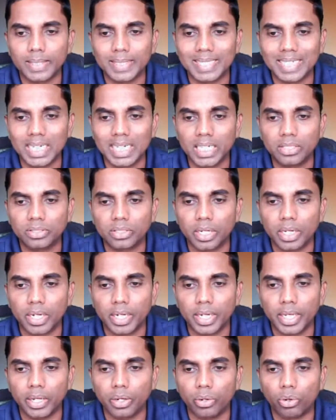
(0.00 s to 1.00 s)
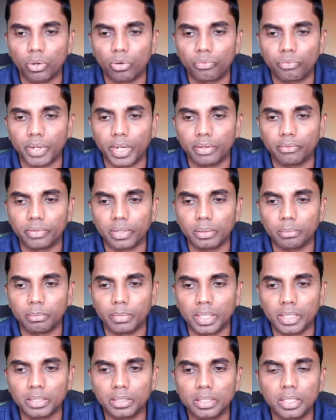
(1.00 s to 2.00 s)
third Sunday of every
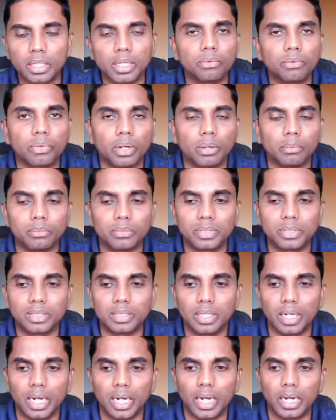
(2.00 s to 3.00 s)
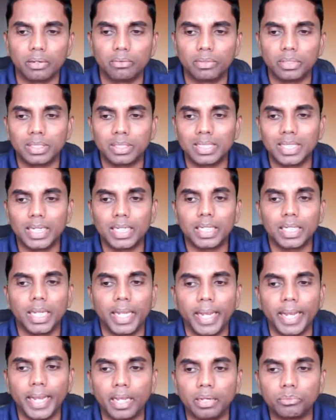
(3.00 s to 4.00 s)
month from 11:30
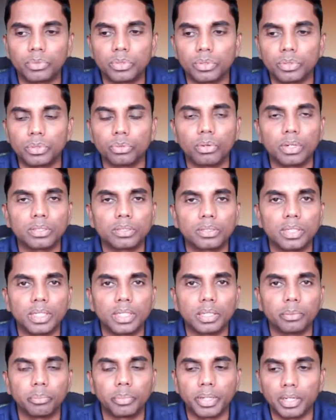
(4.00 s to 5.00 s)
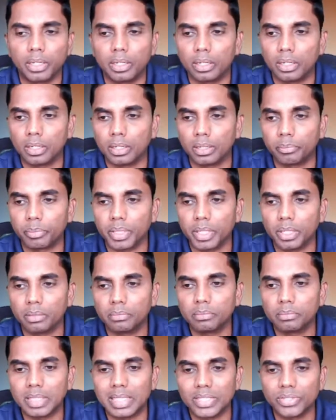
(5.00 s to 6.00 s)
a.m. to 12:30
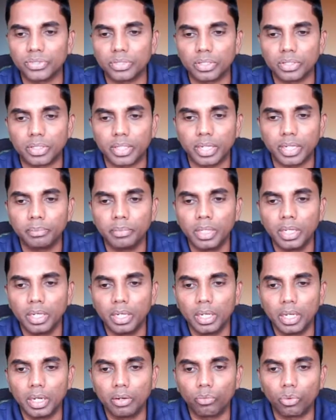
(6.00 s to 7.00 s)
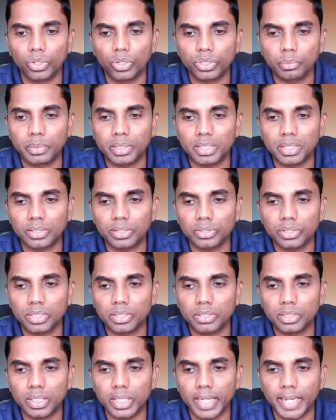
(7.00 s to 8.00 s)
p.m. Eastern Time. Voice of Men
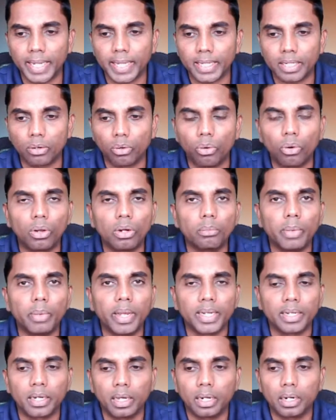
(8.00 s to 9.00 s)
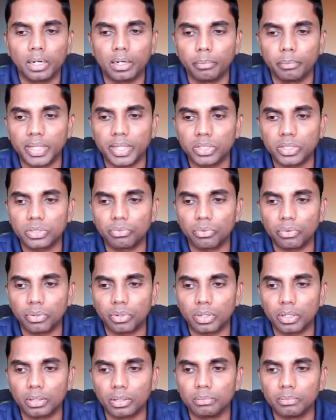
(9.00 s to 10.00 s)
360 and All Bengal Men's
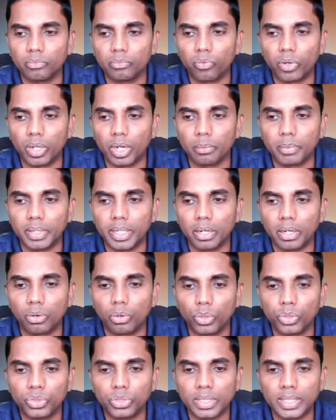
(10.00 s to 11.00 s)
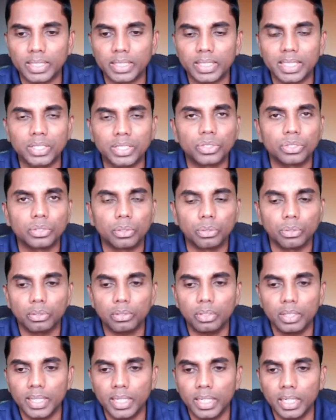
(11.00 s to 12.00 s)
Forum will be hosting this
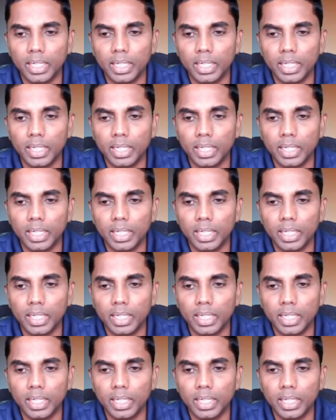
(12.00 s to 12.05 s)
show.